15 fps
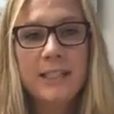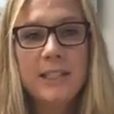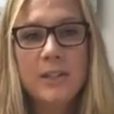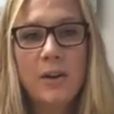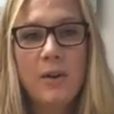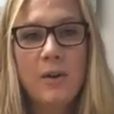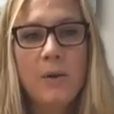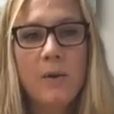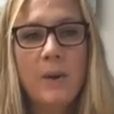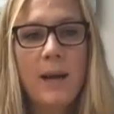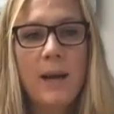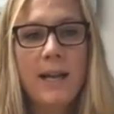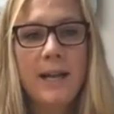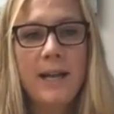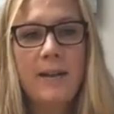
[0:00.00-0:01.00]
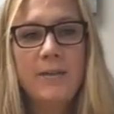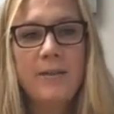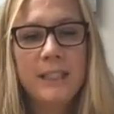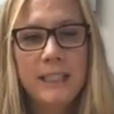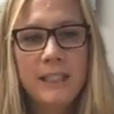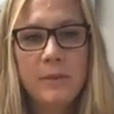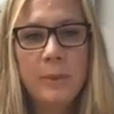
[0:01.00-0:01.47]
So I
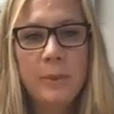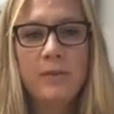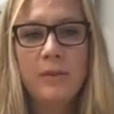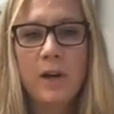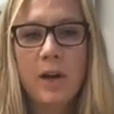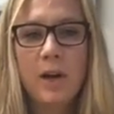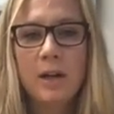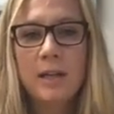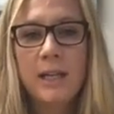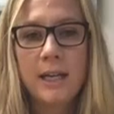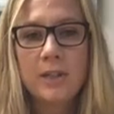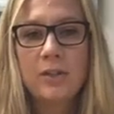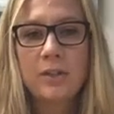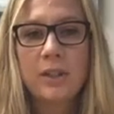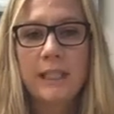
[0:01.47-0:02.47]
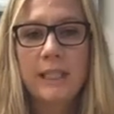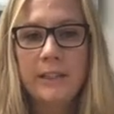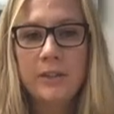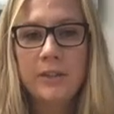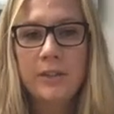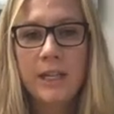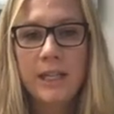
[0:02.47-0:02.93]
have a little bit of an architectural
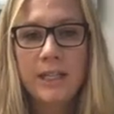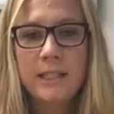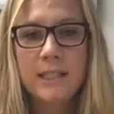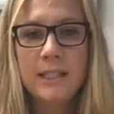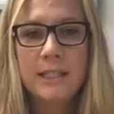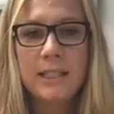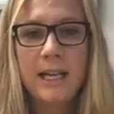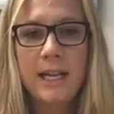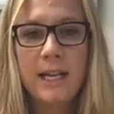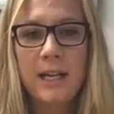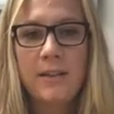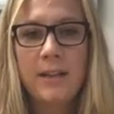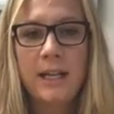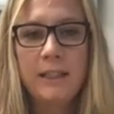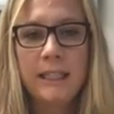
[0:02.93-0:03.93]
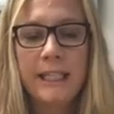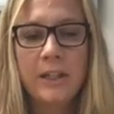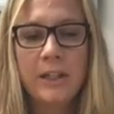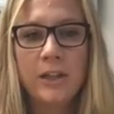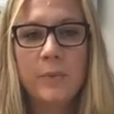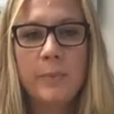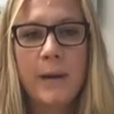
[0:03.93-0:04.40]
interest that
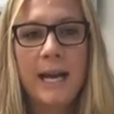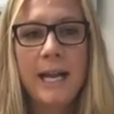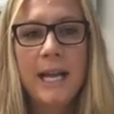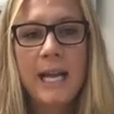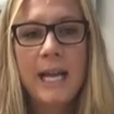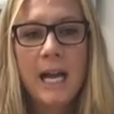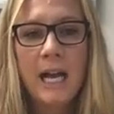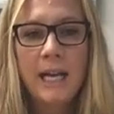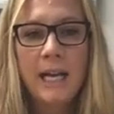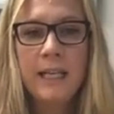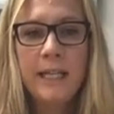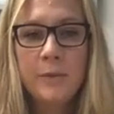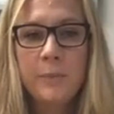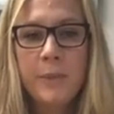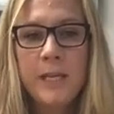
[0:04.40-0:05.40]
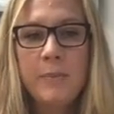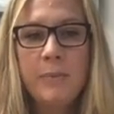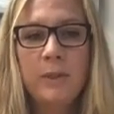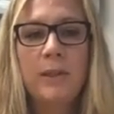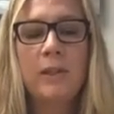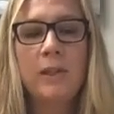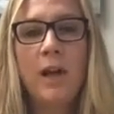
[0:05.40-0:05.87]
lingered, but I liked
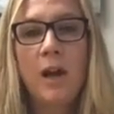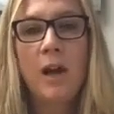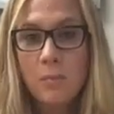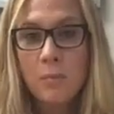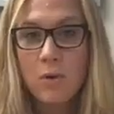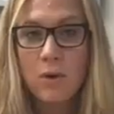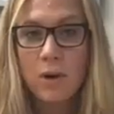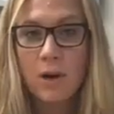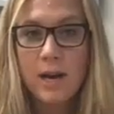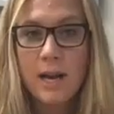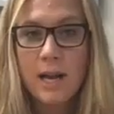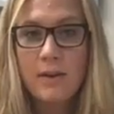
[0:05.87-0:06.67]
people a lot more.